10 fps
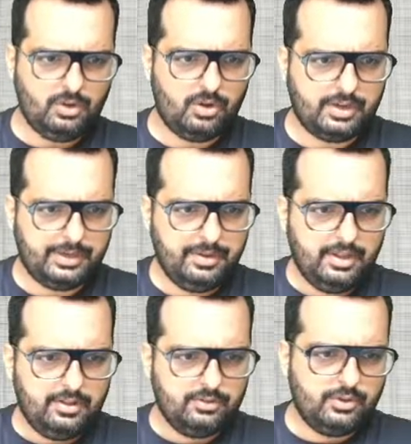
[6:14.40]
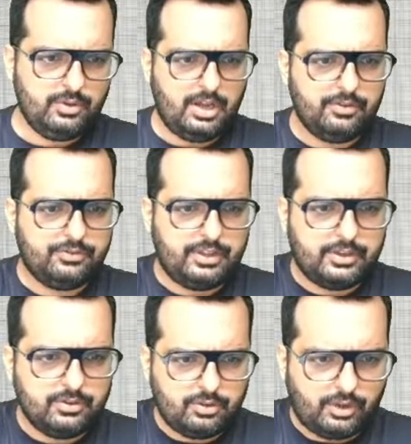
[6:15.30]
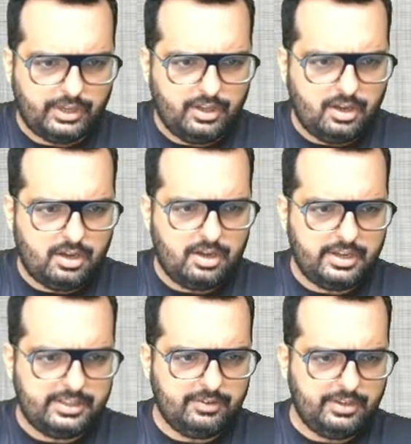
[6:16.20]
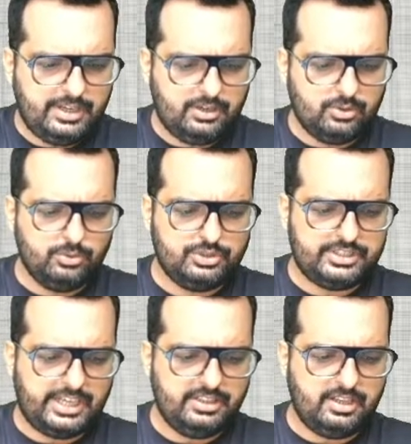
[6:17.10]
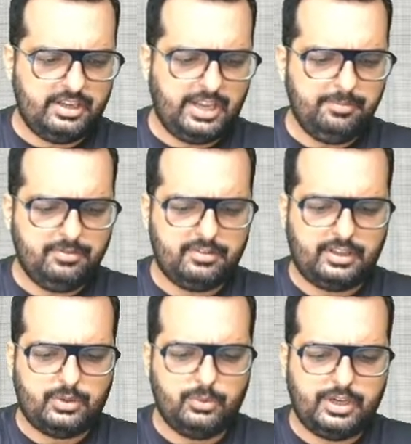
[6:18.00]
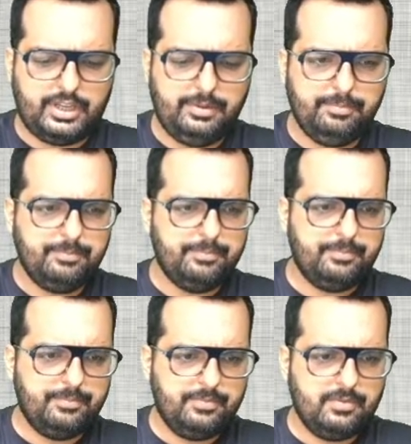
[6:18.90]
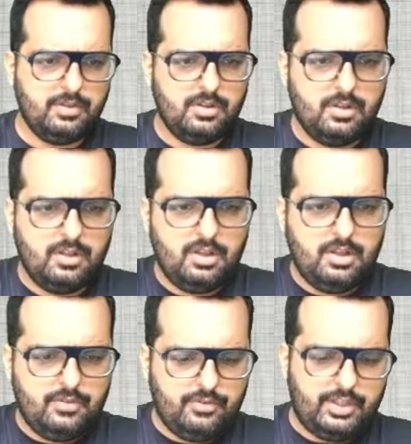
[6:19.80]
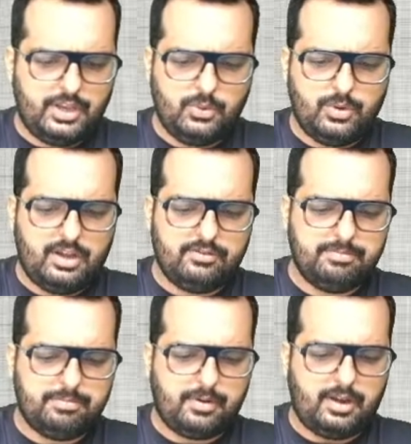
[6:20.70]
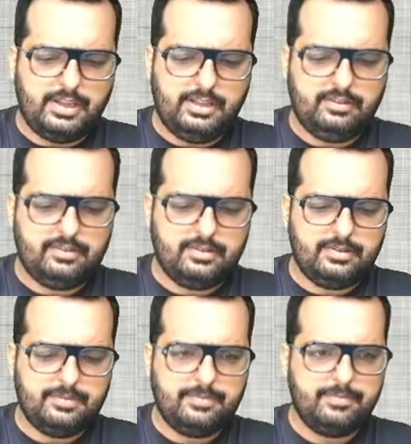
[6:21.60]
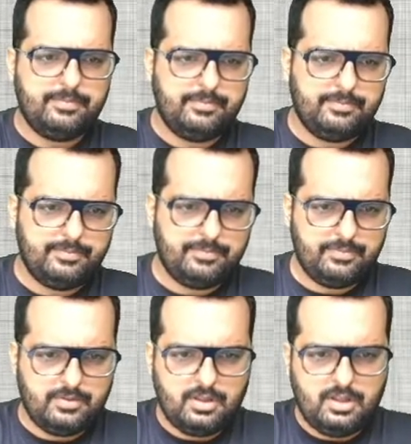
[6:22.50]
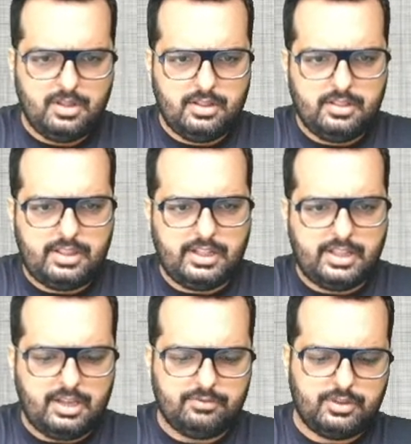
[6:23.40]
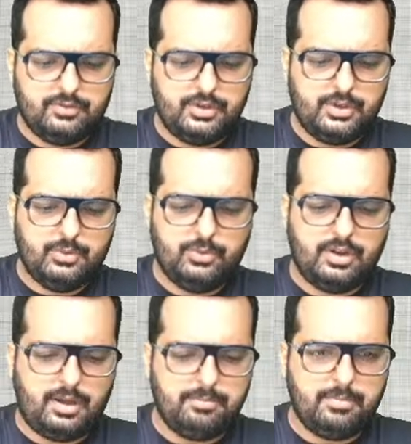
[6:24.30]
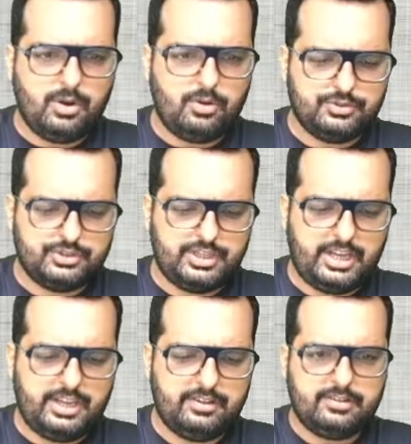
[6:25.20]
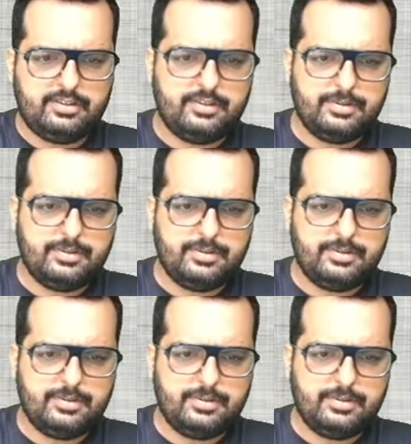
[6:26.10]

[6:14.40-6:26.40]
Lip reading: All right. So you have sorry, I think we need to change the name security. Then you have price. Then they have given you number of shares.